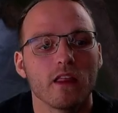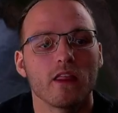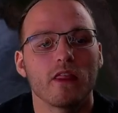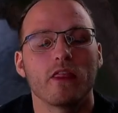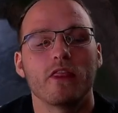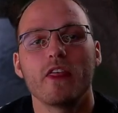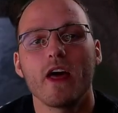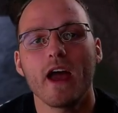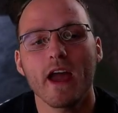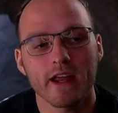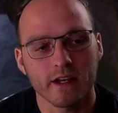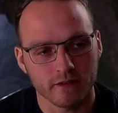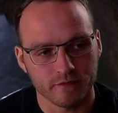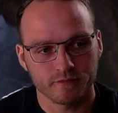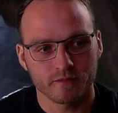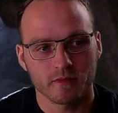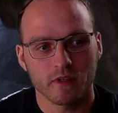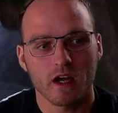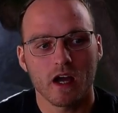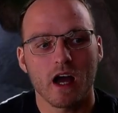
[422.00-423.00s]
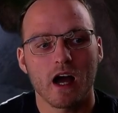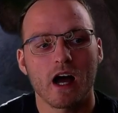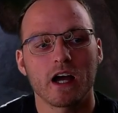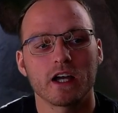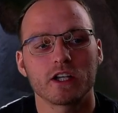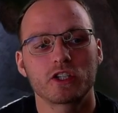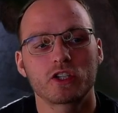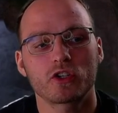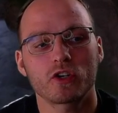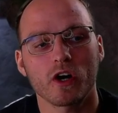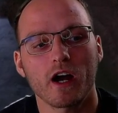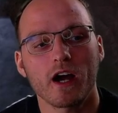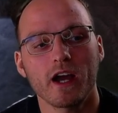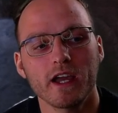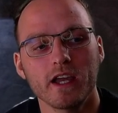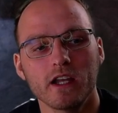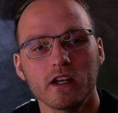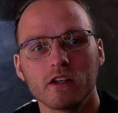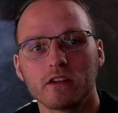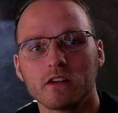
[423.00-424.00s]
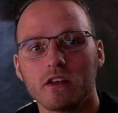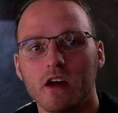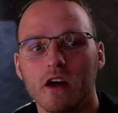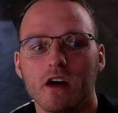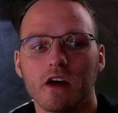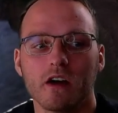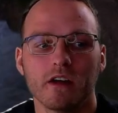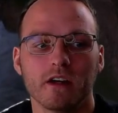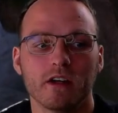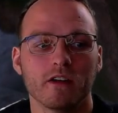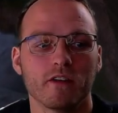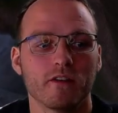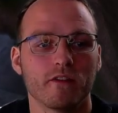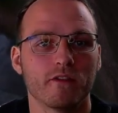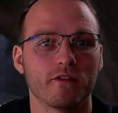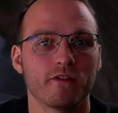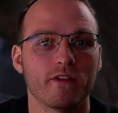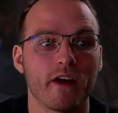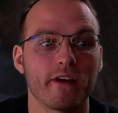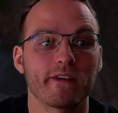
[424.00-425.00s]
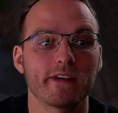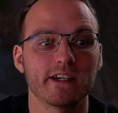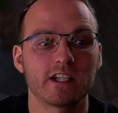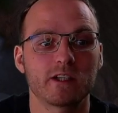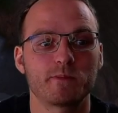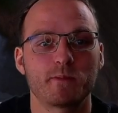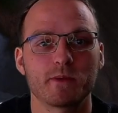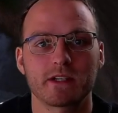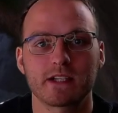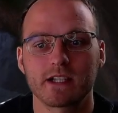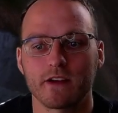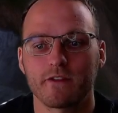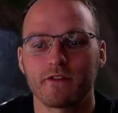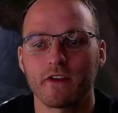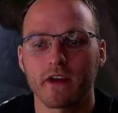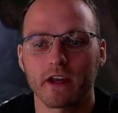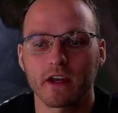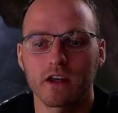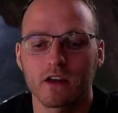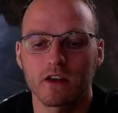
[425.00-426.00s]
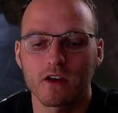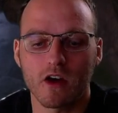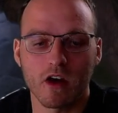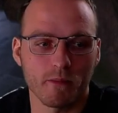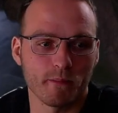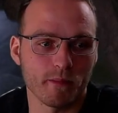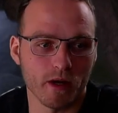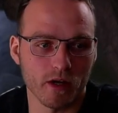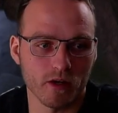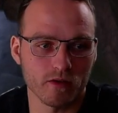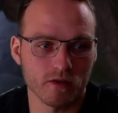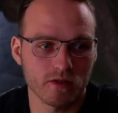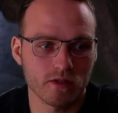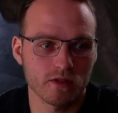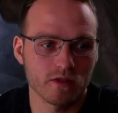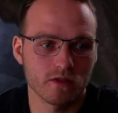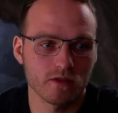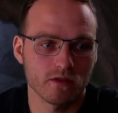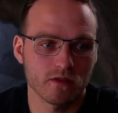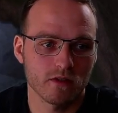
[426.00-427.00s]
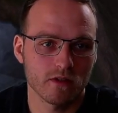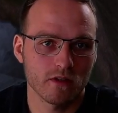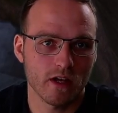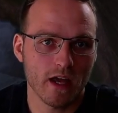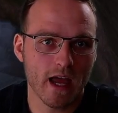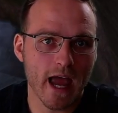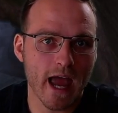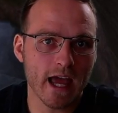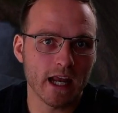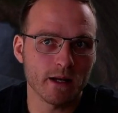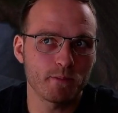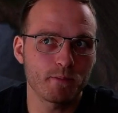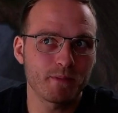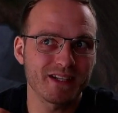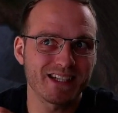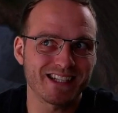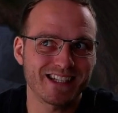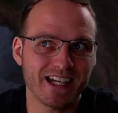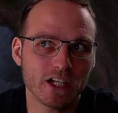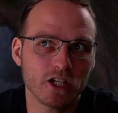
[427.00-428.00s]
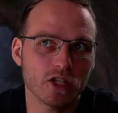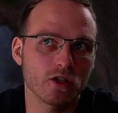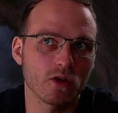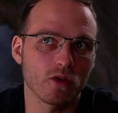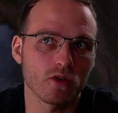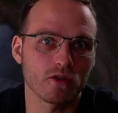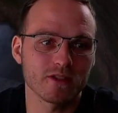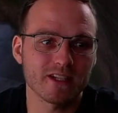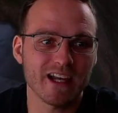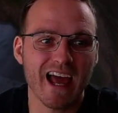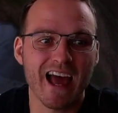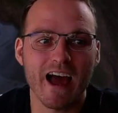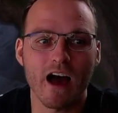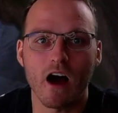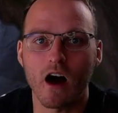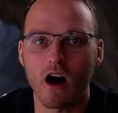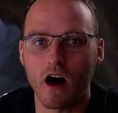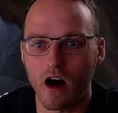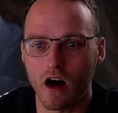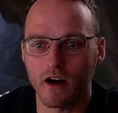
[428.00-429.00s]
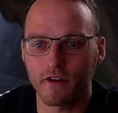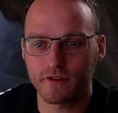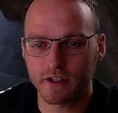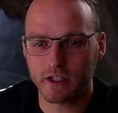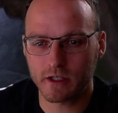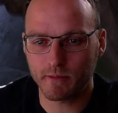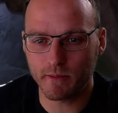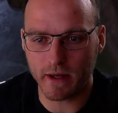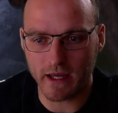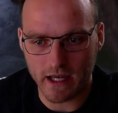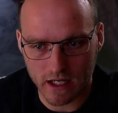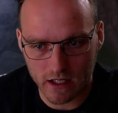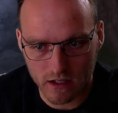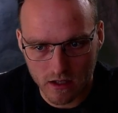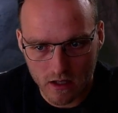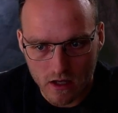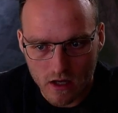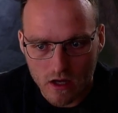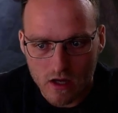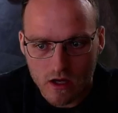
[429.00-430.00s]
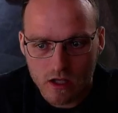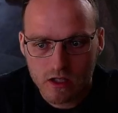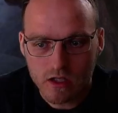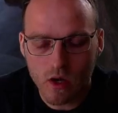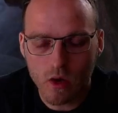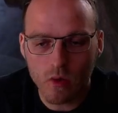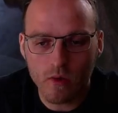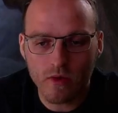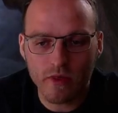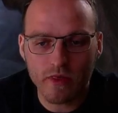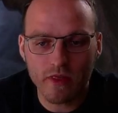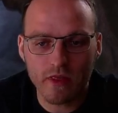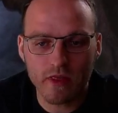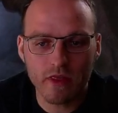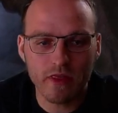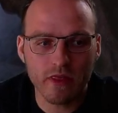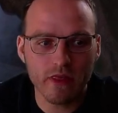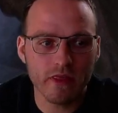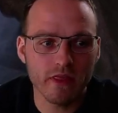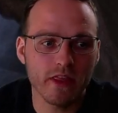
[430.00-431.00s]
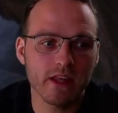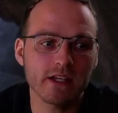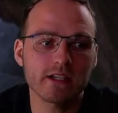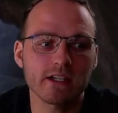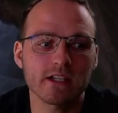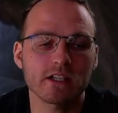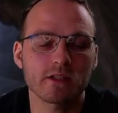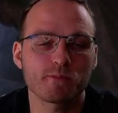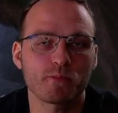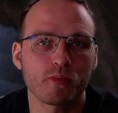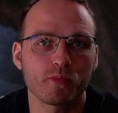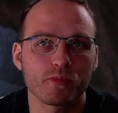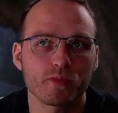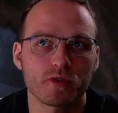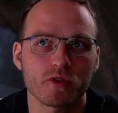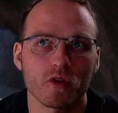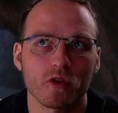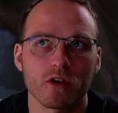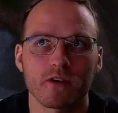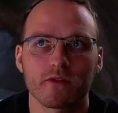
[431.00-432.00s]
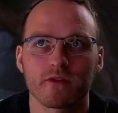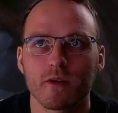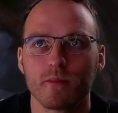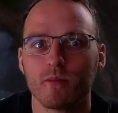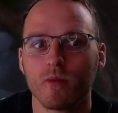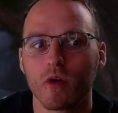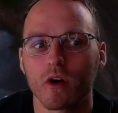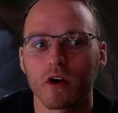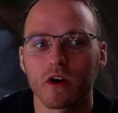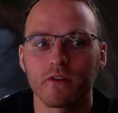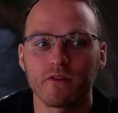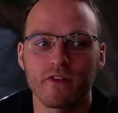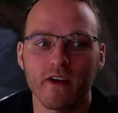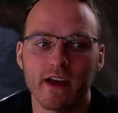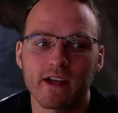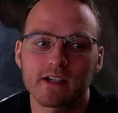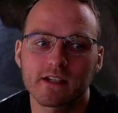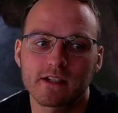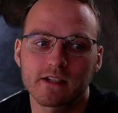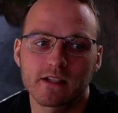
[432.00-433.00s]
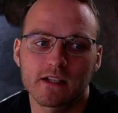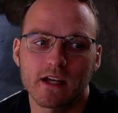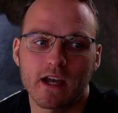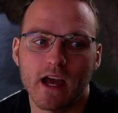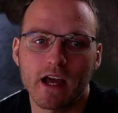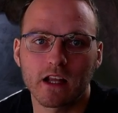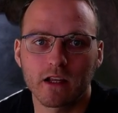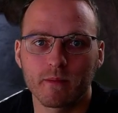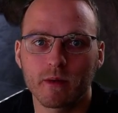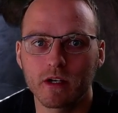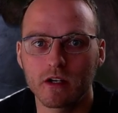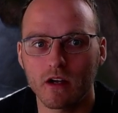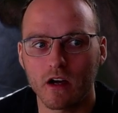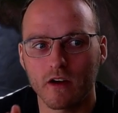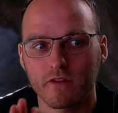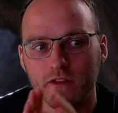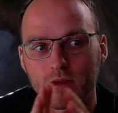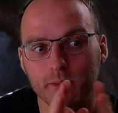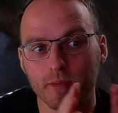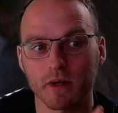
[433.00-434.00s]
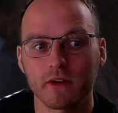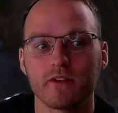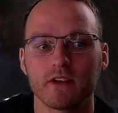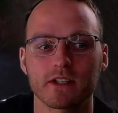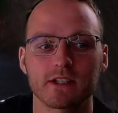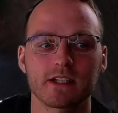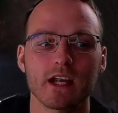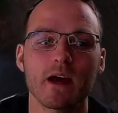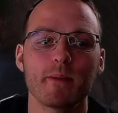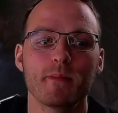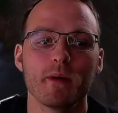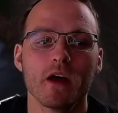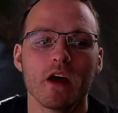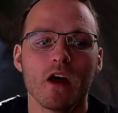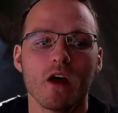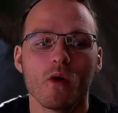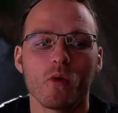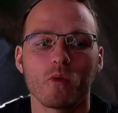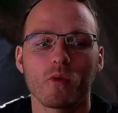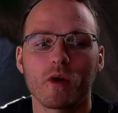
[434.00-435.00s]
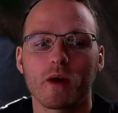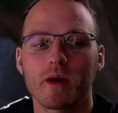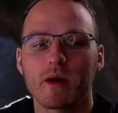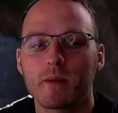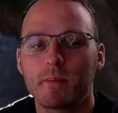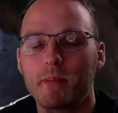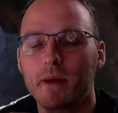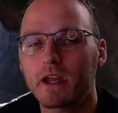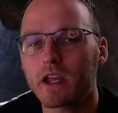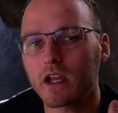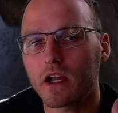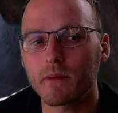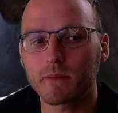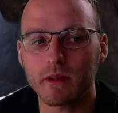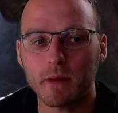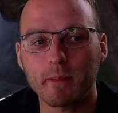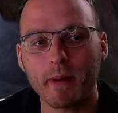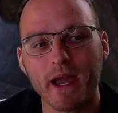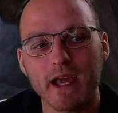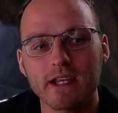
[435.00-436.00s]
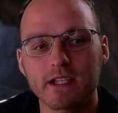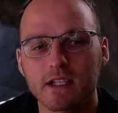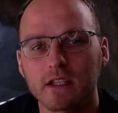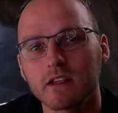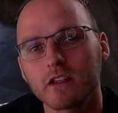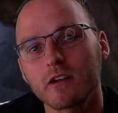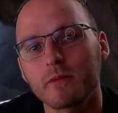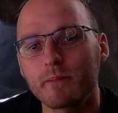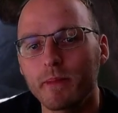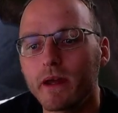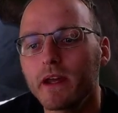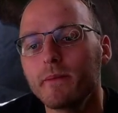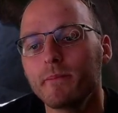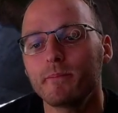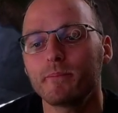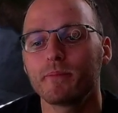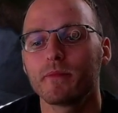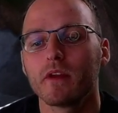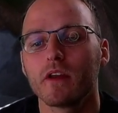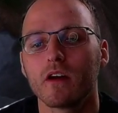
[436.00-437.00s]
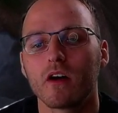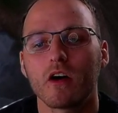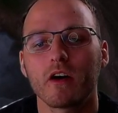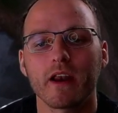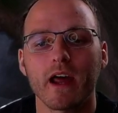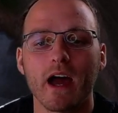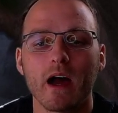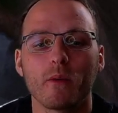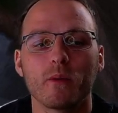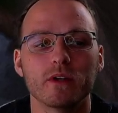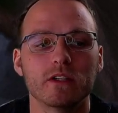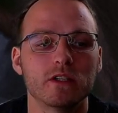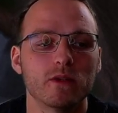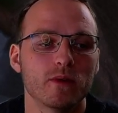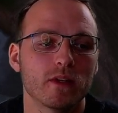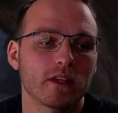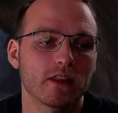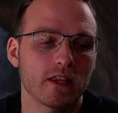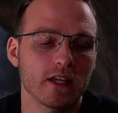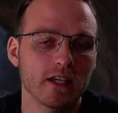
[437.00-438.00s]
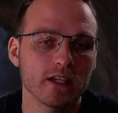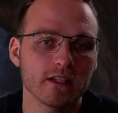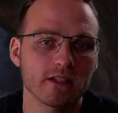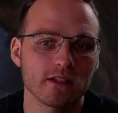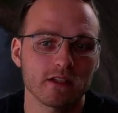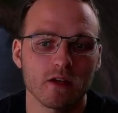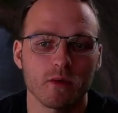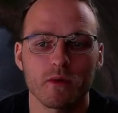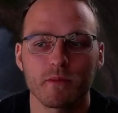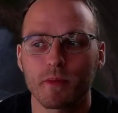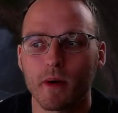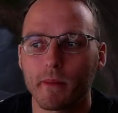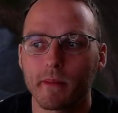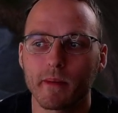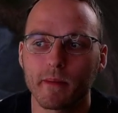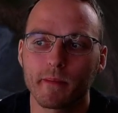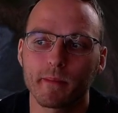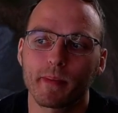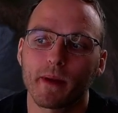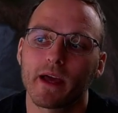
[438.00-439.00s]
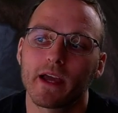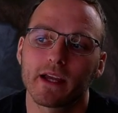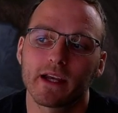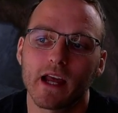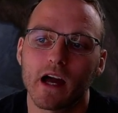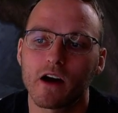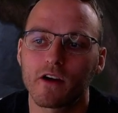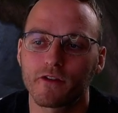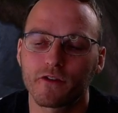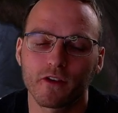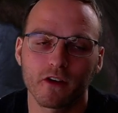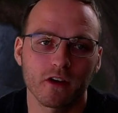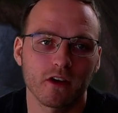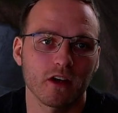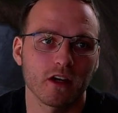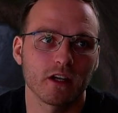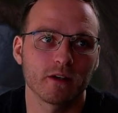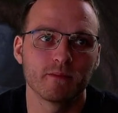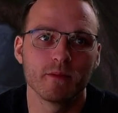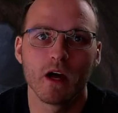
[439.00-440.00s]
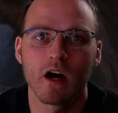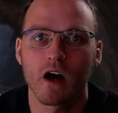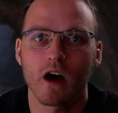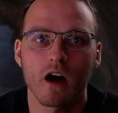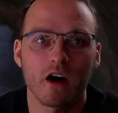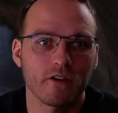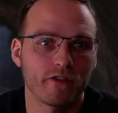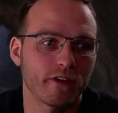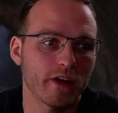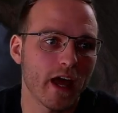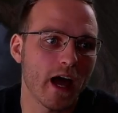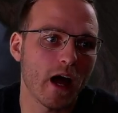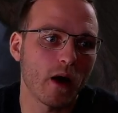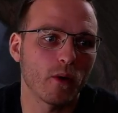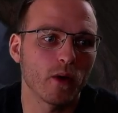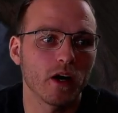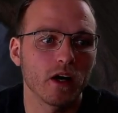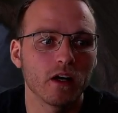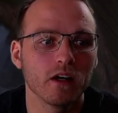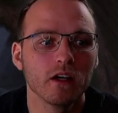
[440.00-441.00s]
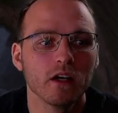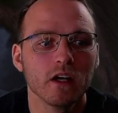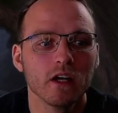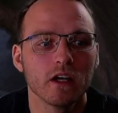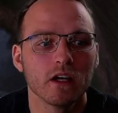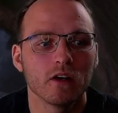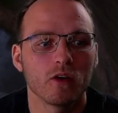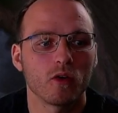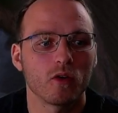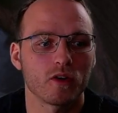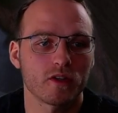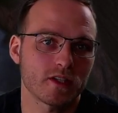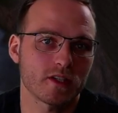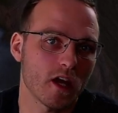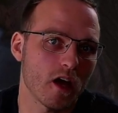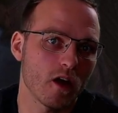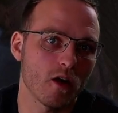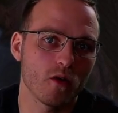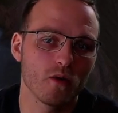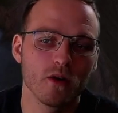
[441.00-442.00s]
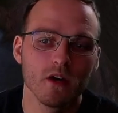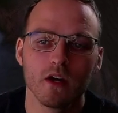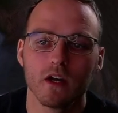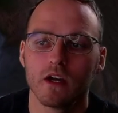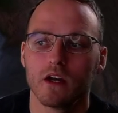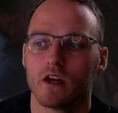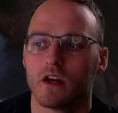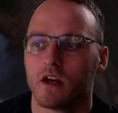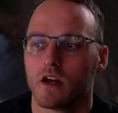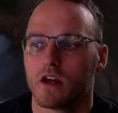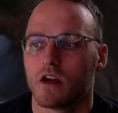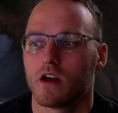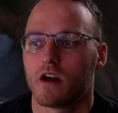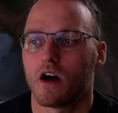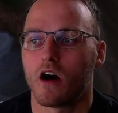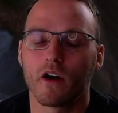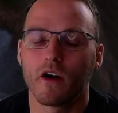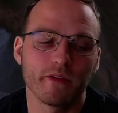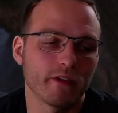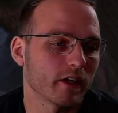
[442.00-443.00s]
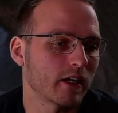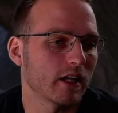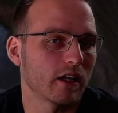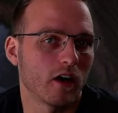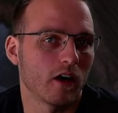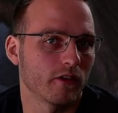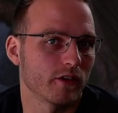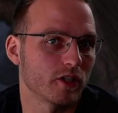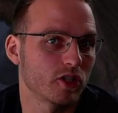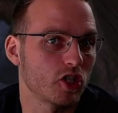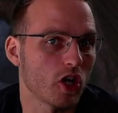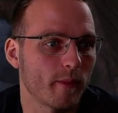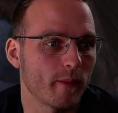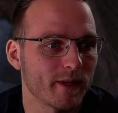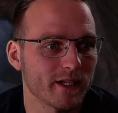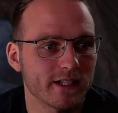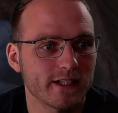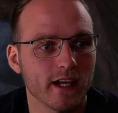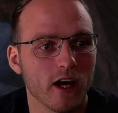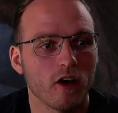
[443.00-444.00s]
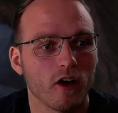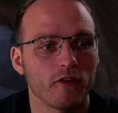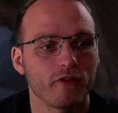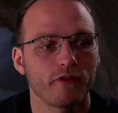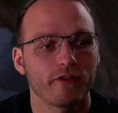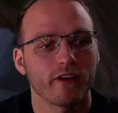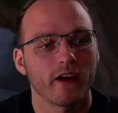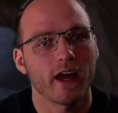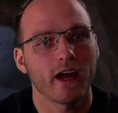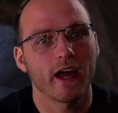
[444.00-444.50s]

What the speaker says: Then I try and learn very specific combos and positionals at half speed. So this is sort of the more advanced element of the previous step. We're picking up the pace a little bit on how we're doing things. So we've probably been playing now for a good half an hour or so on the job itself.